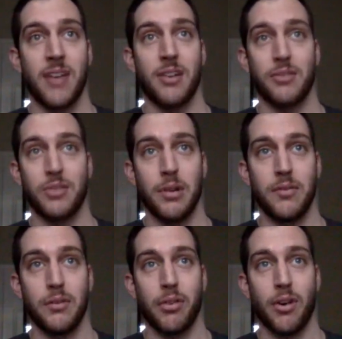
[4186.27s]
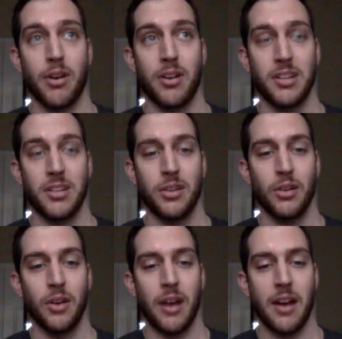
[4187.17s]
I don't know. Do you have a thought on it? And
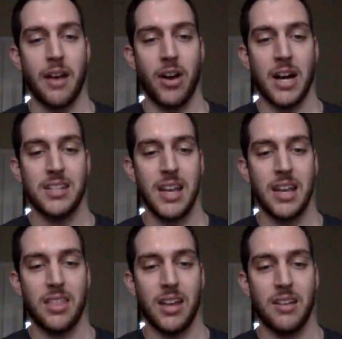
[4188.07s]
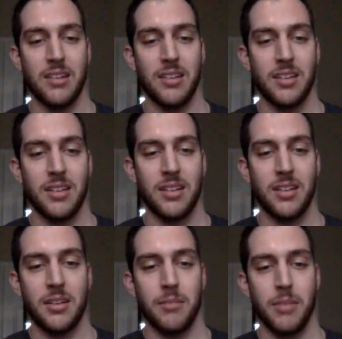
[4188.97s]
do you have a hot take that
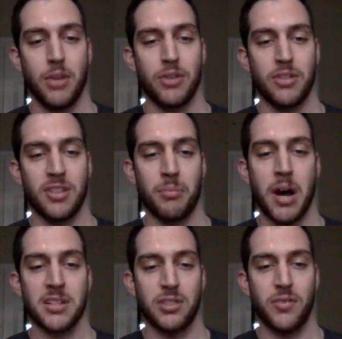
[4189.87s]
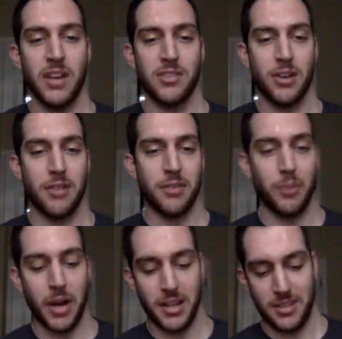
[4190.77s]
Miocic is going to box his face off
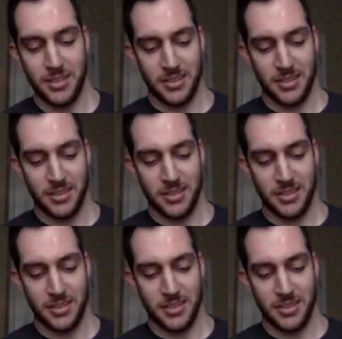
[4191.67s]
or what?